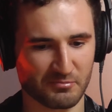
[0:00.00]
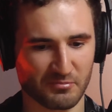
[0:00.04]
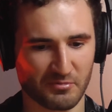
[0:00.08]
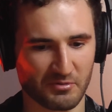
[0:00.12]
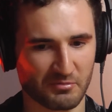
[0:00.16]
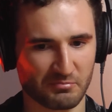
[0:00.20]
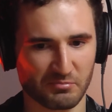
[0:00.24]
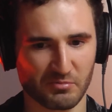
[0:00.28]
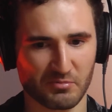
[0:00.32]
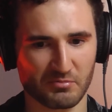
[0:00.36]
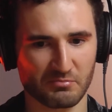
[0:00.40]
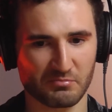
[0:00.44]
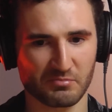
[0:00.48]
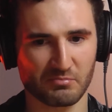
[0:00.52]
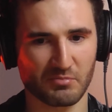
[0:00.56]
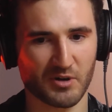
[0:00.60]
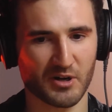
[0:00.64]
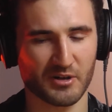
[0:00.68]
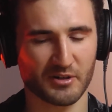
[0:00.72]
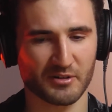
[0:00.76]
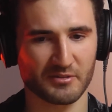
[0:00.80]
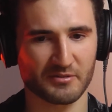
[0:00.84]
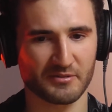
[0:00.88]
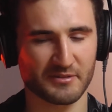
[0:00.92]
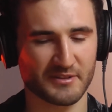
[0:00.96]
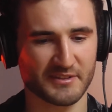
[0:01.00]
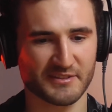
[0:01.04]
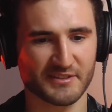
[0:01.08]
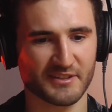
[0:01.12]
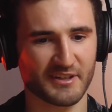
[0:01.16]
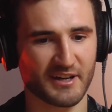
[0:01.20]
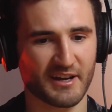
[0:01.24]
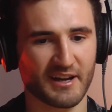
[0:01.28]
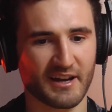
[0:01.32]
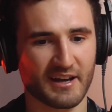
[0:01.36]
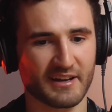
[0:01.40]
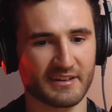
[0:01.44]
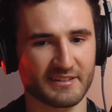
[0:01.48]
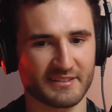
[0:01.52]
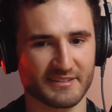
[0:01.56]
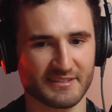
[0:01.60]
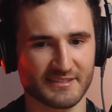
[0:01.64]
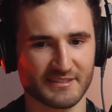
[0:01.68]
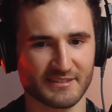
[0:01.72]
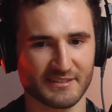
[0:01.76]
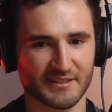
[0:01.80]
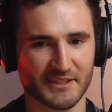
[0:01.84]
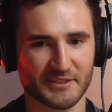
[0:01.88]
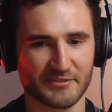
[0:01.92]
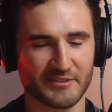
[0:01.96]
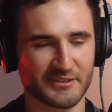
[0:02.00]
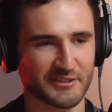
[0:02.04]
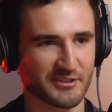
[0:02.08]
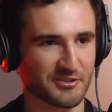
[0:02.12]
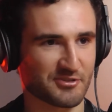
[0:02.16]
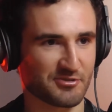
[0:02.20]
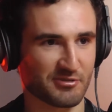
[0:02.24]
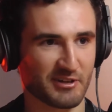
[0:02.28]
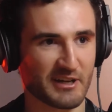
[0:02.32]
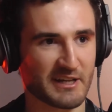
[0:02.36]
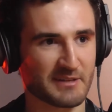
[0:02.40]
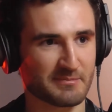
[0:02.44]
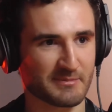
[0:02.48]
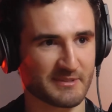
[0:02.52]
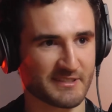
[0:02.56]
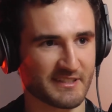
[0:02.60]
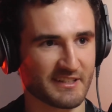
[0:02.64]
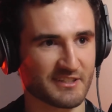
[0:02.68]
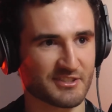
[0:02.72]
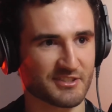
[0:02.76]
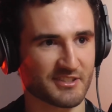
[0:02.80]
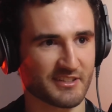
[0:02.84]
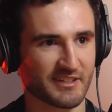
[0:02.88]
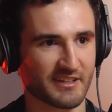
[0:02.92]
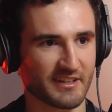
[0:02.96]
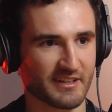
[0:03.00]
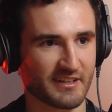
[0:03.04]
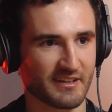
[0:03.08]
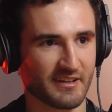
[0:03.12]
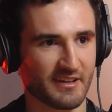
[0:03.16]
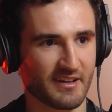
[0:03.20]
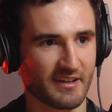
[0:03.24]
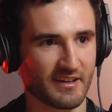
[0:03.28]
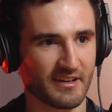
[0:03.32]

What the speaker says: what, this guy is living the dream essentially.